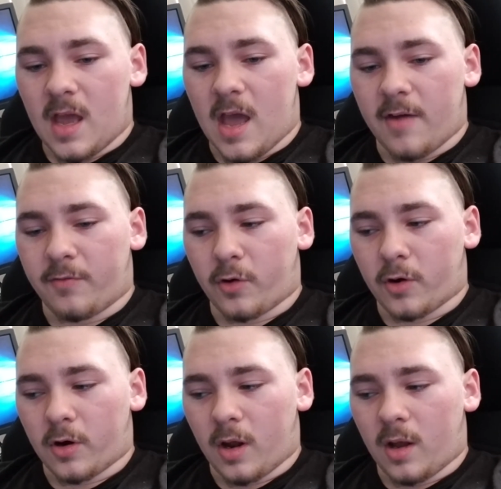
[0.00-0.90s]

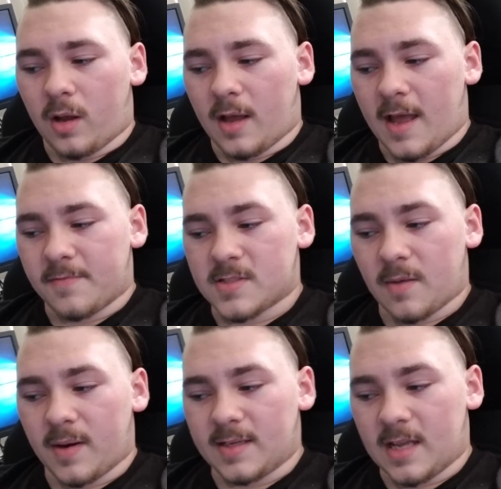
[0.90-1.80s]
ever have
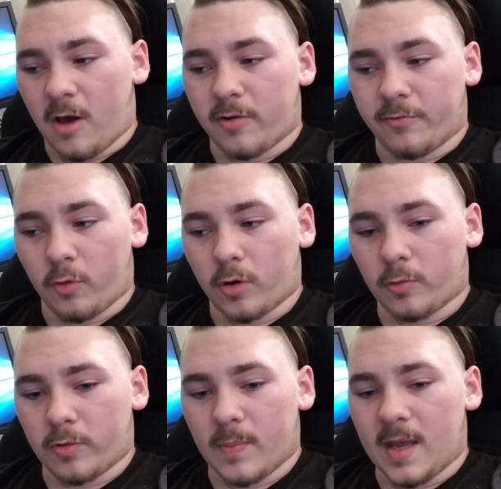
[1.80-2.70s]
somebody down in Florida
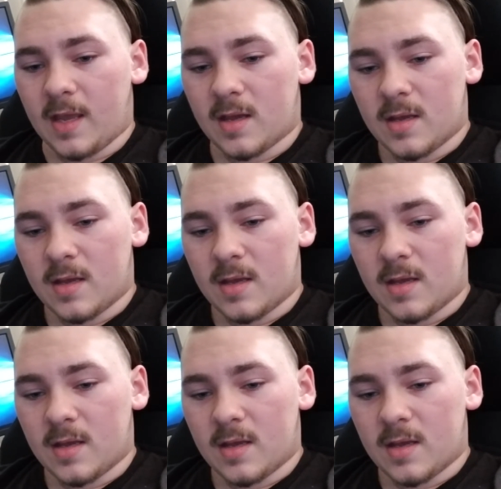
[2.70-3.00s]
with me,